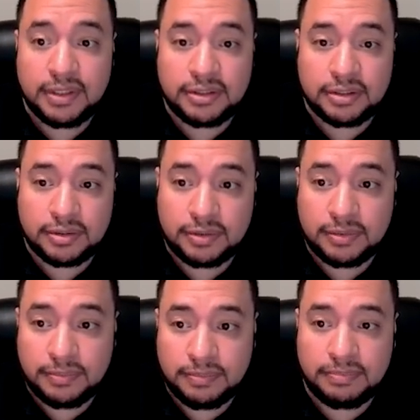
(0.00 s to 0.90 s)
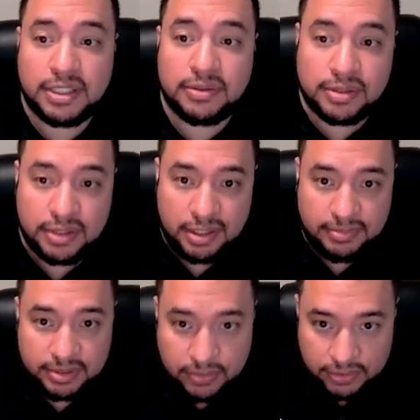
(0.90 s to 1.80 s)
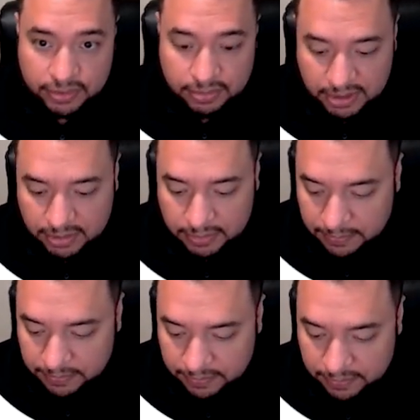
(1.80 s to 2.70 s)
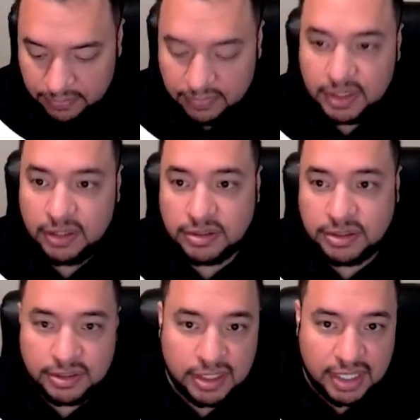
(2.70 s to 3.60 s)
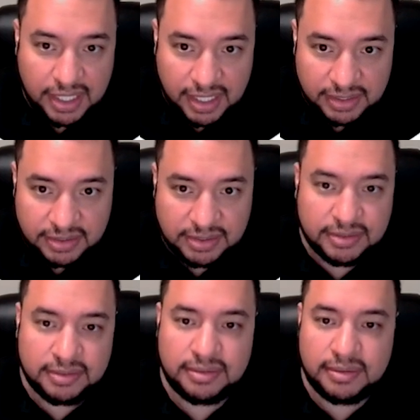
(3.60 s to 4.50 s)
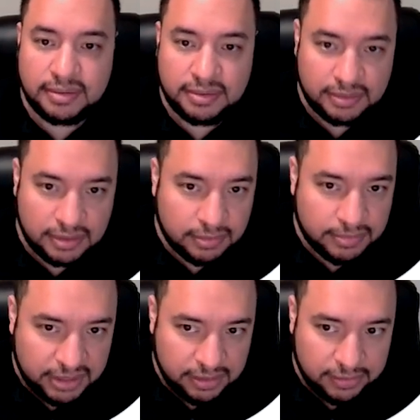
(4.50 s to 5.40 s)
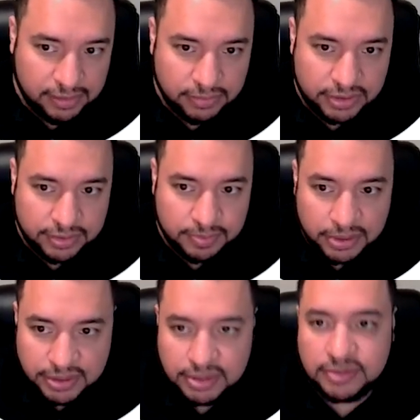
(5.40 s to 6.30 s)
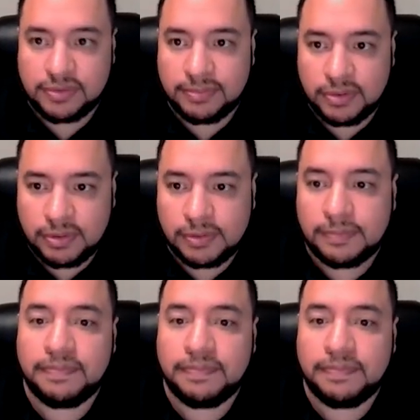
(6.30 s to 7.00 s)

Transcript: So my username is going to be Oscar at the domain name that we just purchased from Google,